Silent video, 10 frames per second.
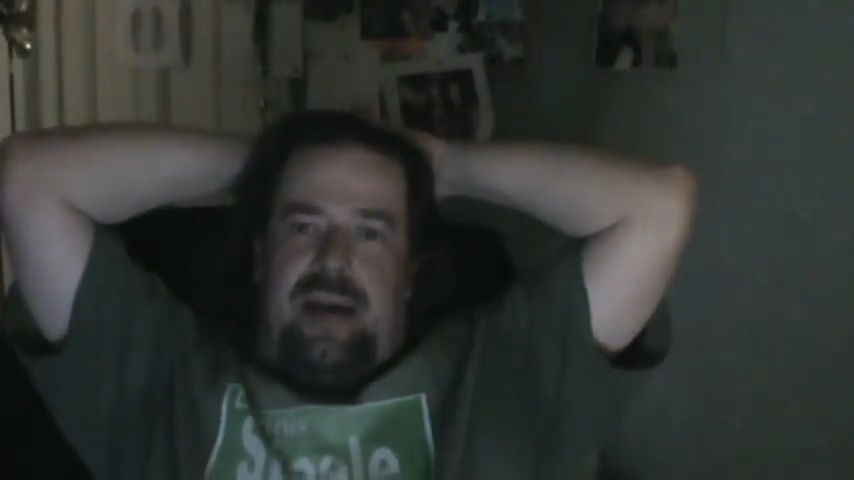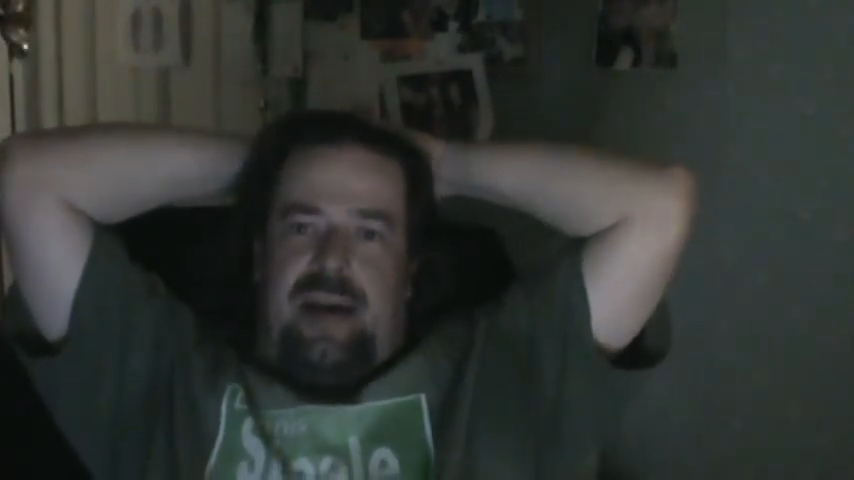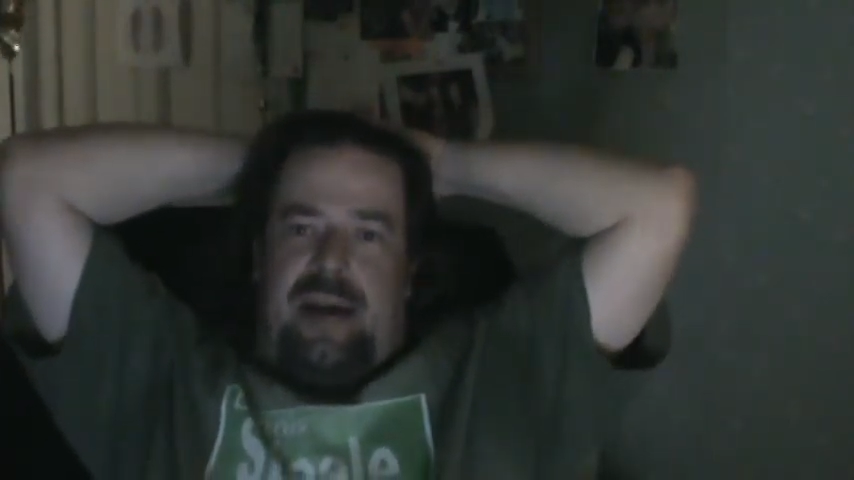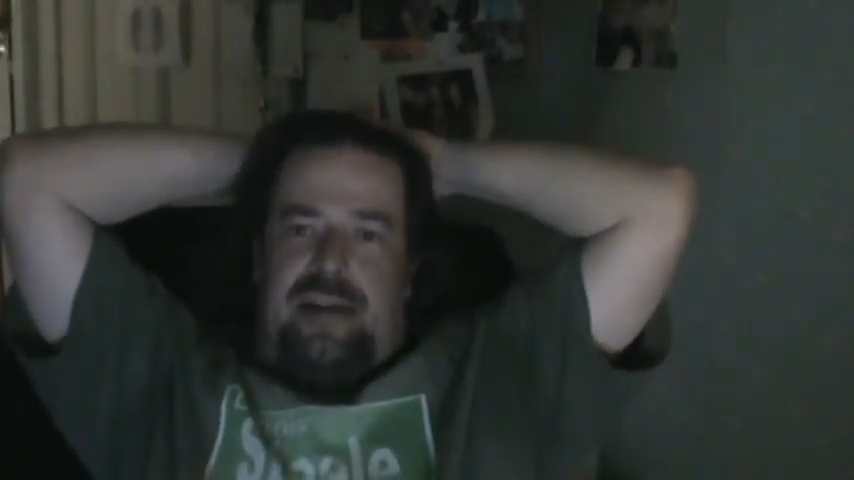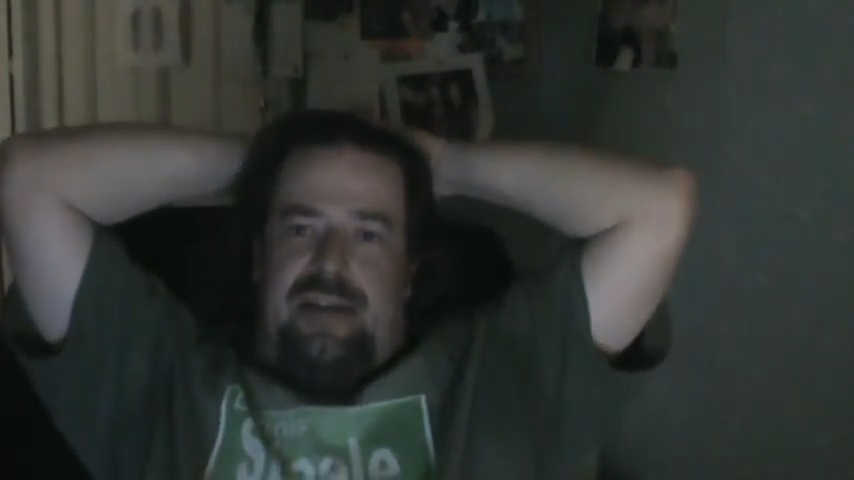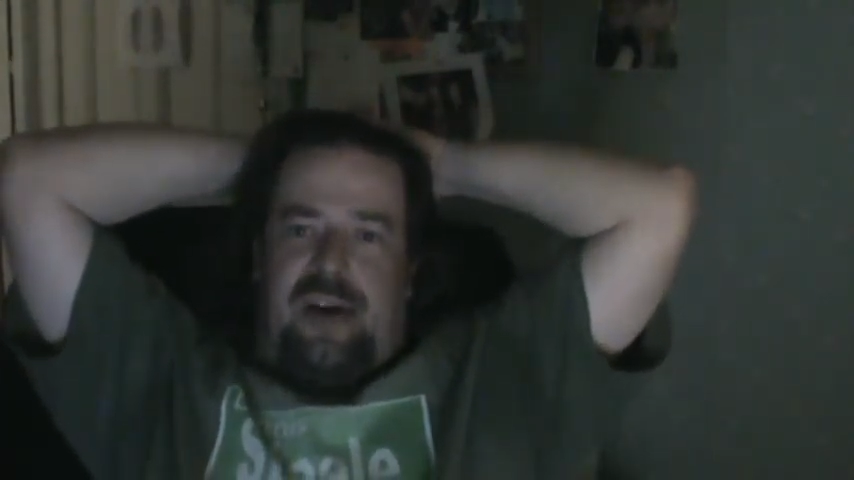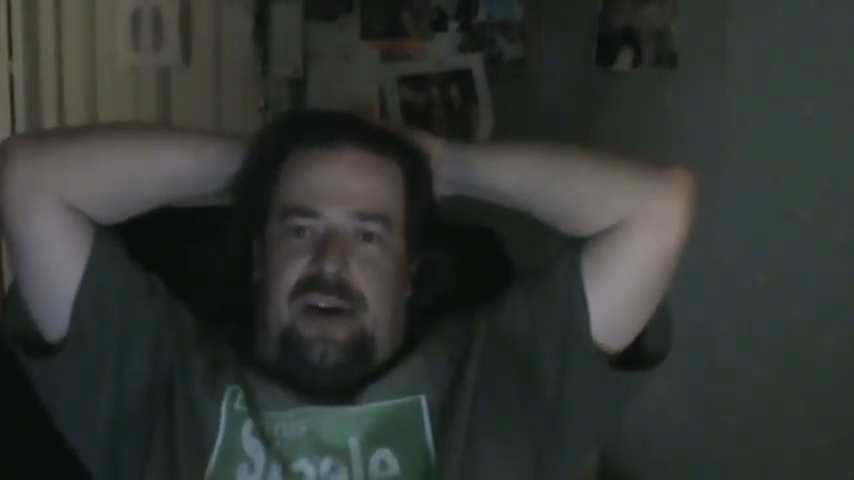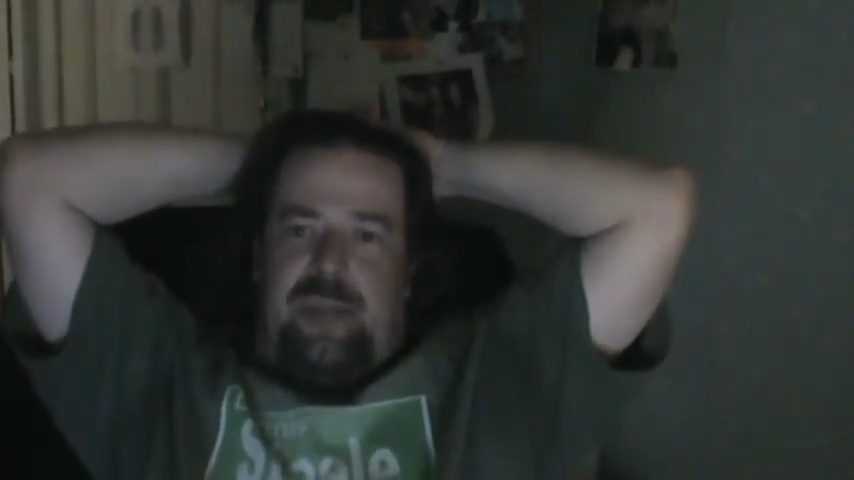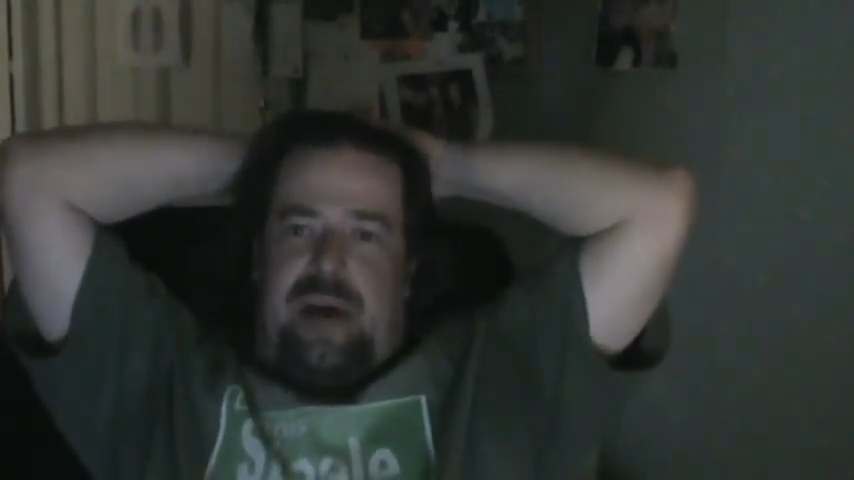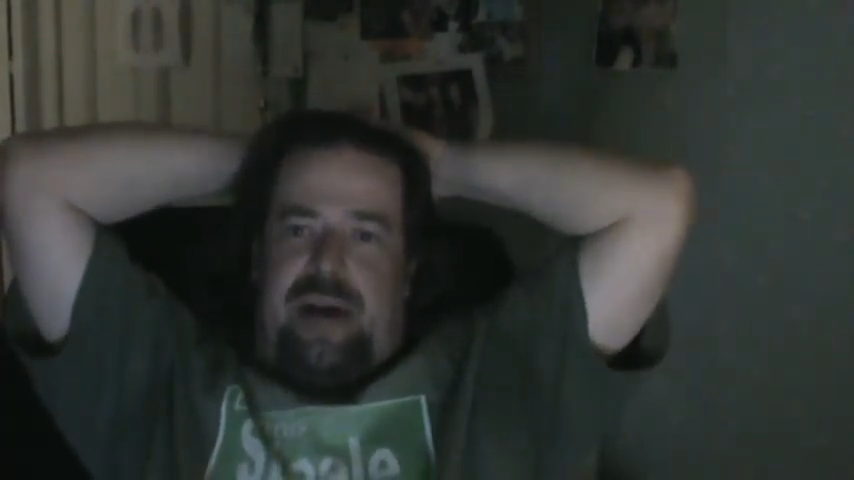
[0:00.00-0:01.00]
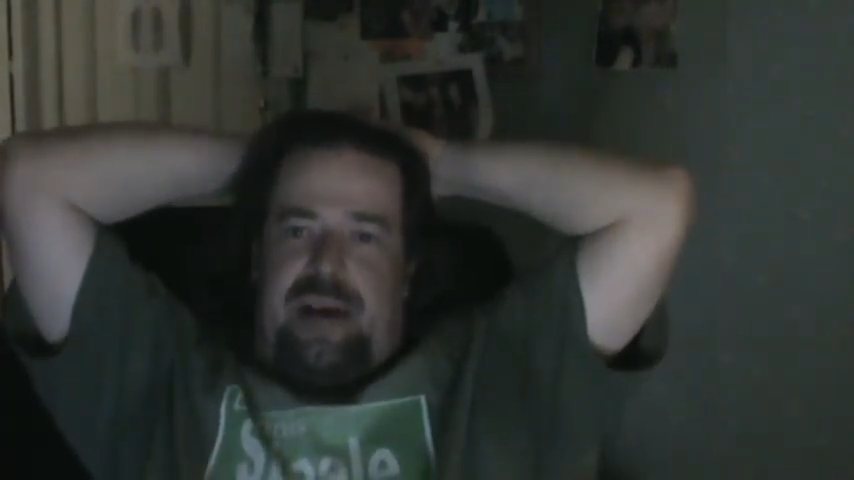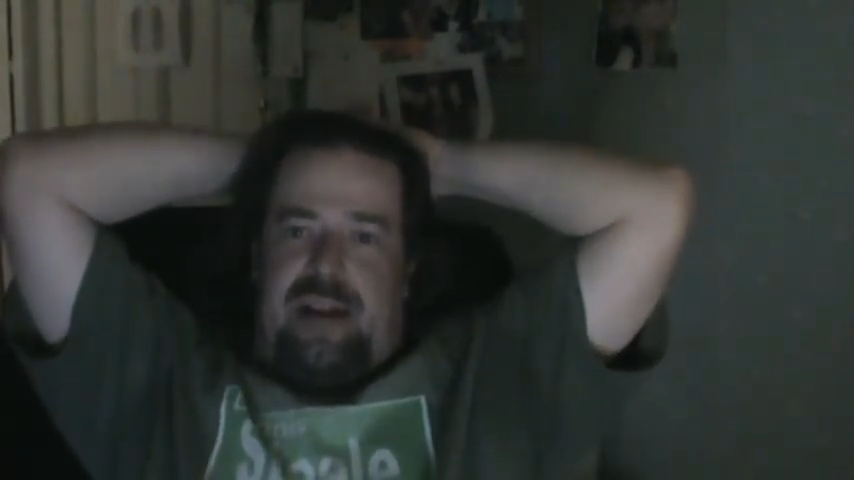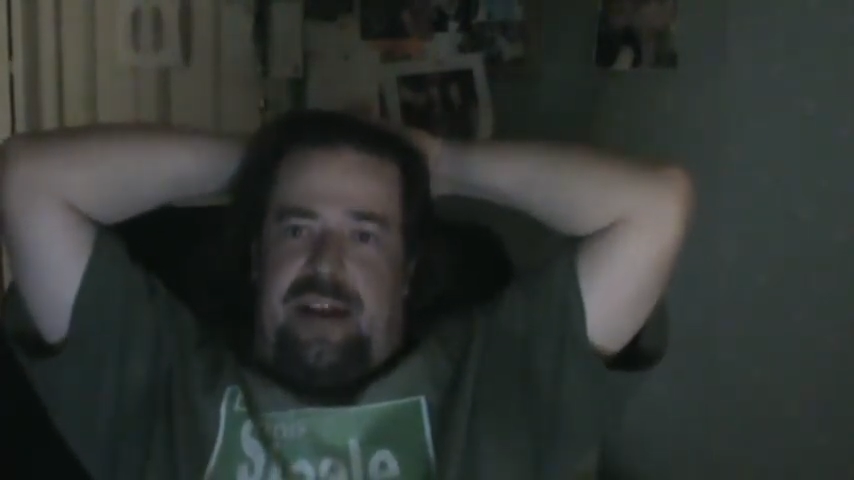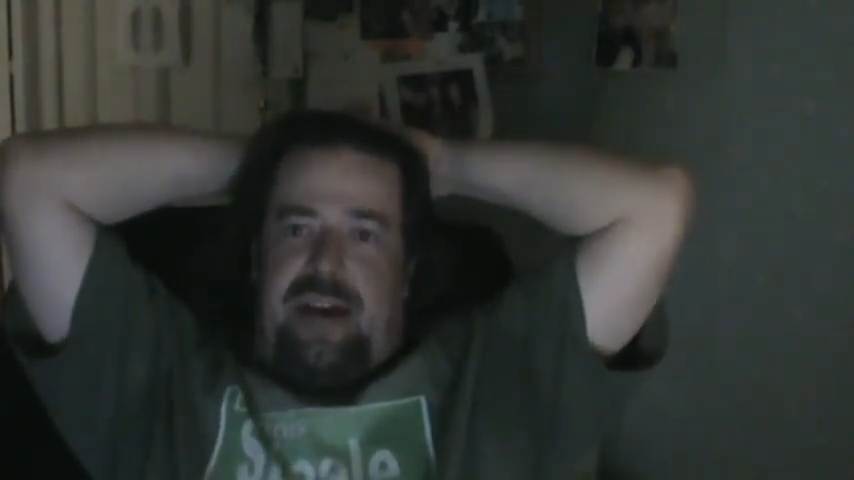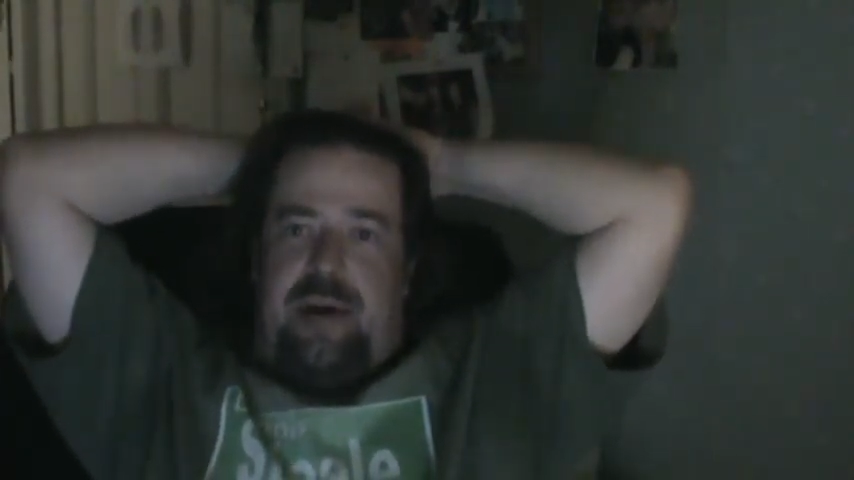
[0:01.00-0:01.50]
and I started my
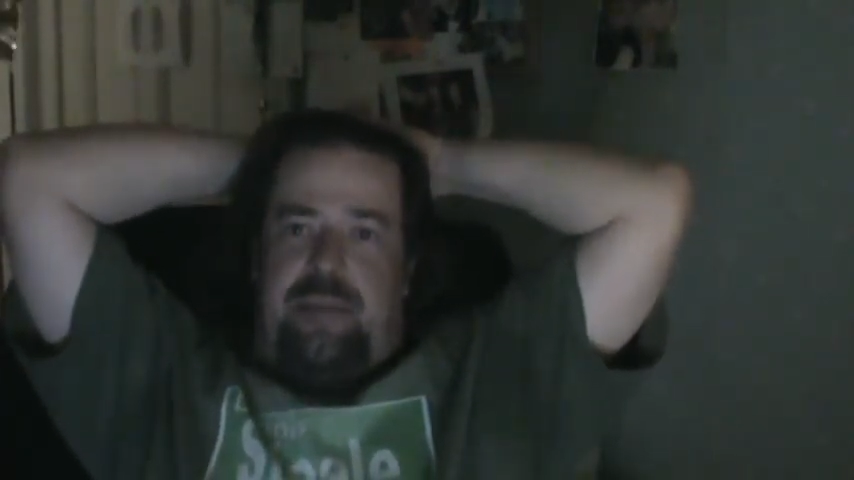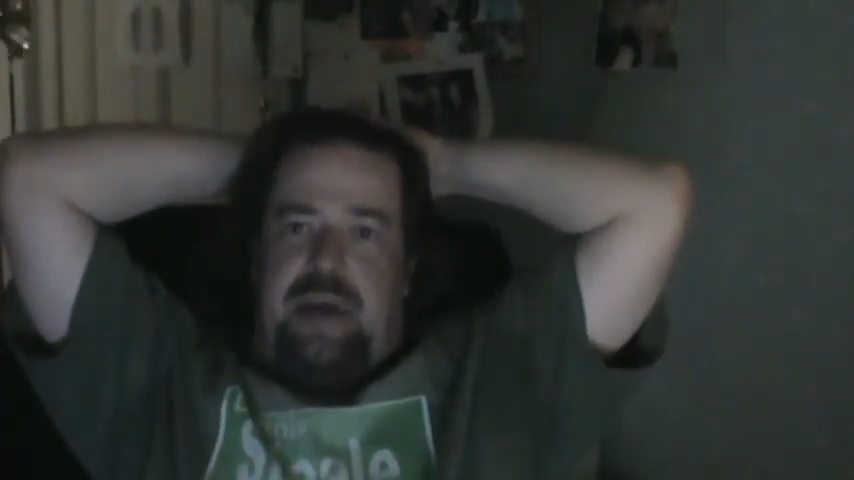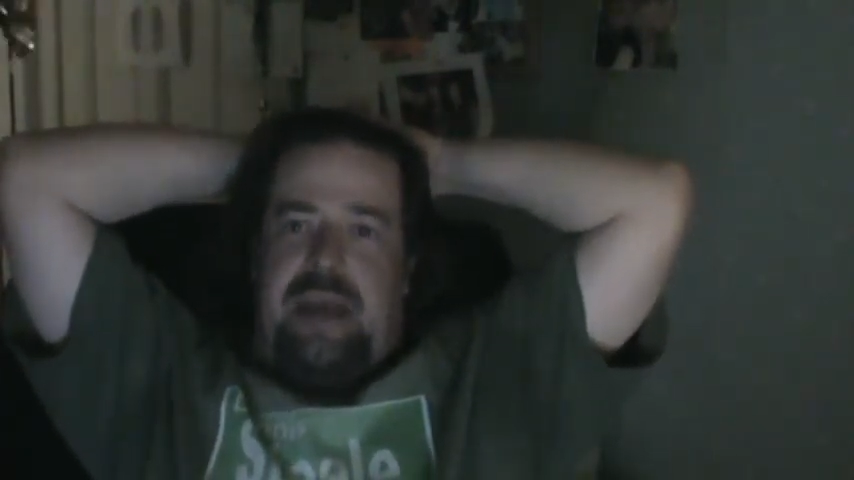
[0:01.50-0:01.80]
Clean Up